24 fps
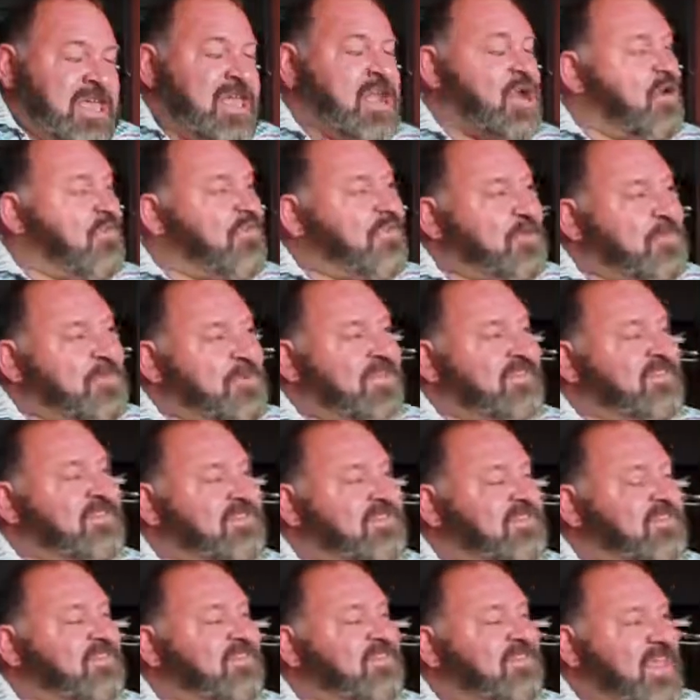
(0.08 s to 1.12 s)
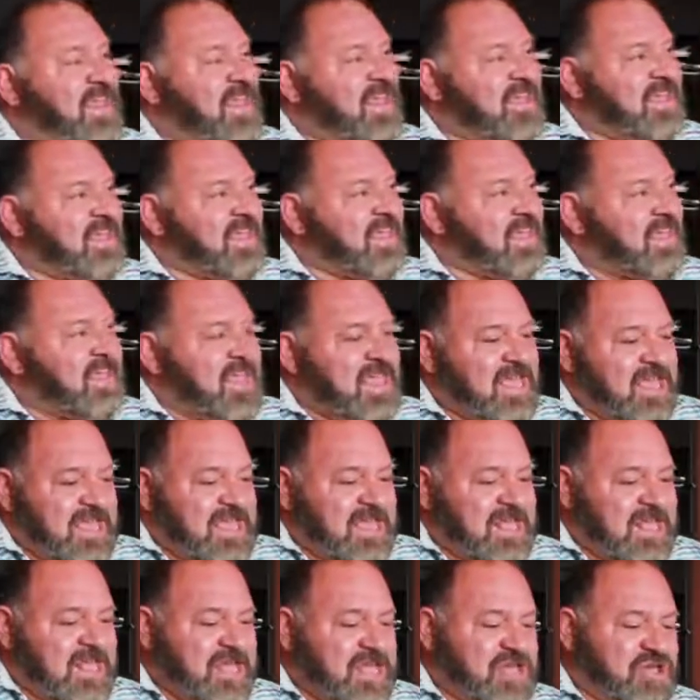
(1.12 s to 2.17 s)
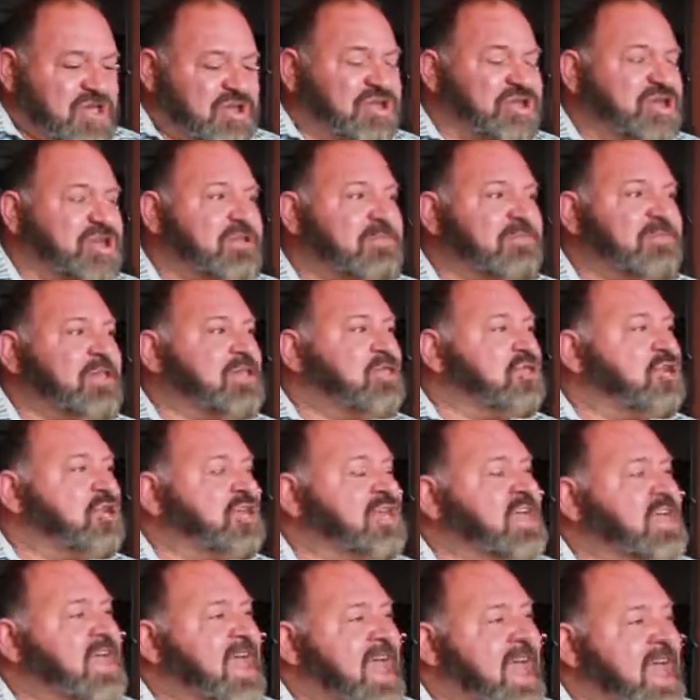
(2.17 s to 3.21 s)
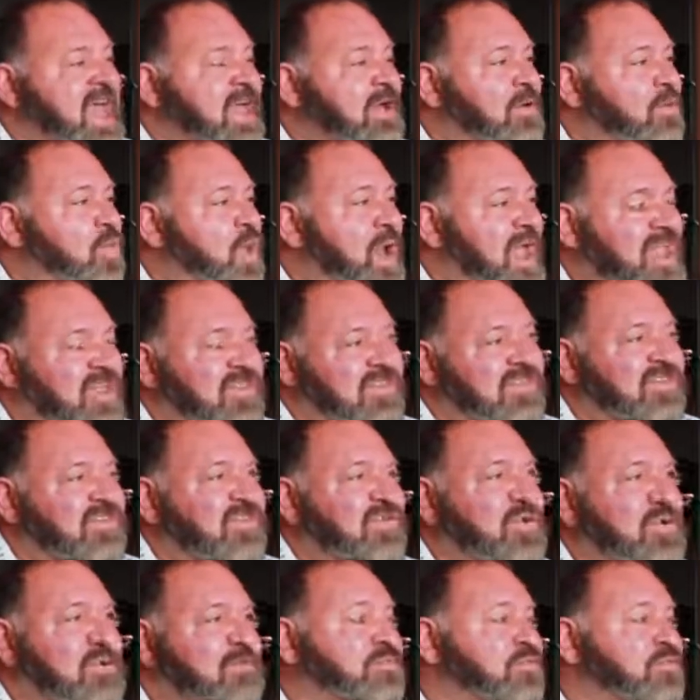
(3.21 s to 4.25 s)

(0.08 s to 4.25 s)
you know, if your business is failing, you shouldn't be looking at ways to